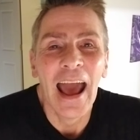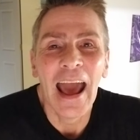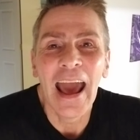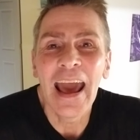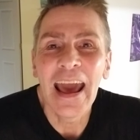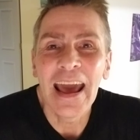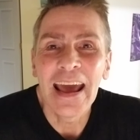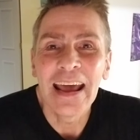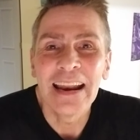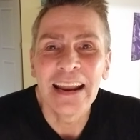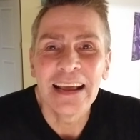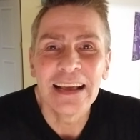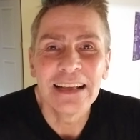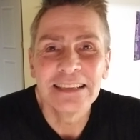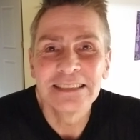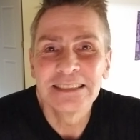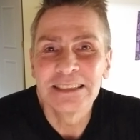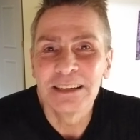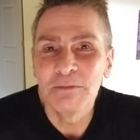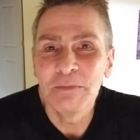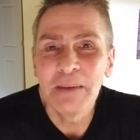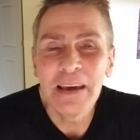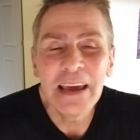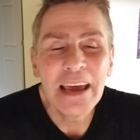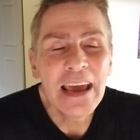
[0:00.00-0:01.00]
And
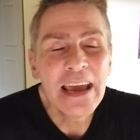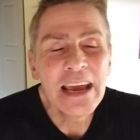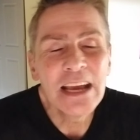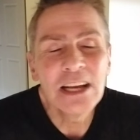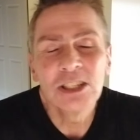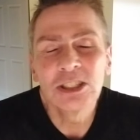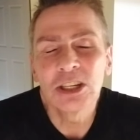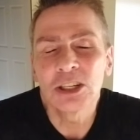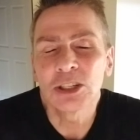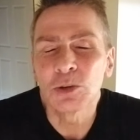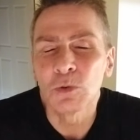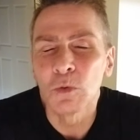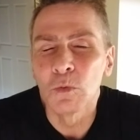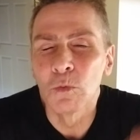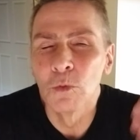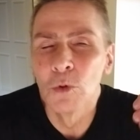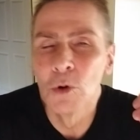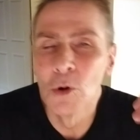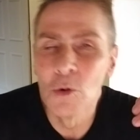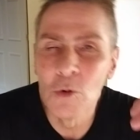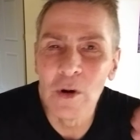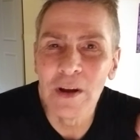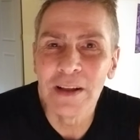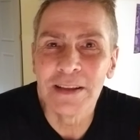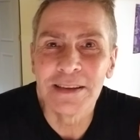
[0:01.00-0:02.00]
to me, he just
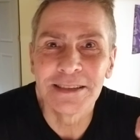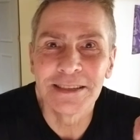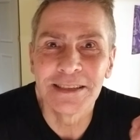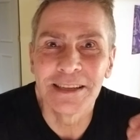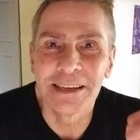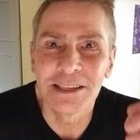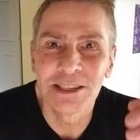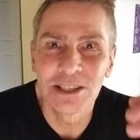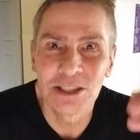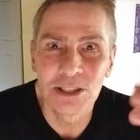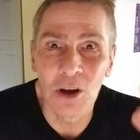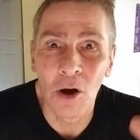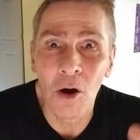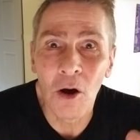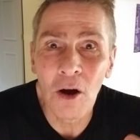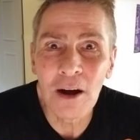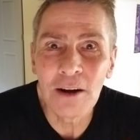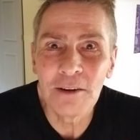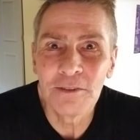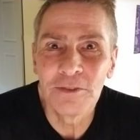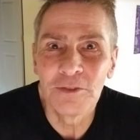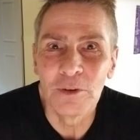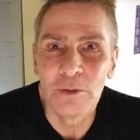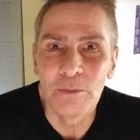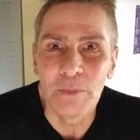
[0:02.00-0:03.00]
ruins this
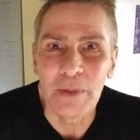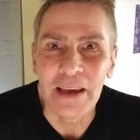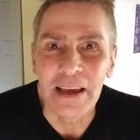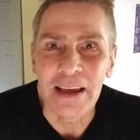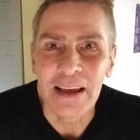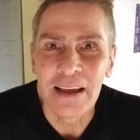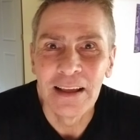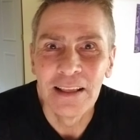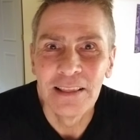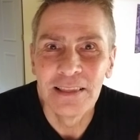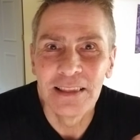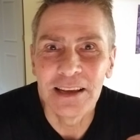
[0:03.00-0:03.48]
song for me.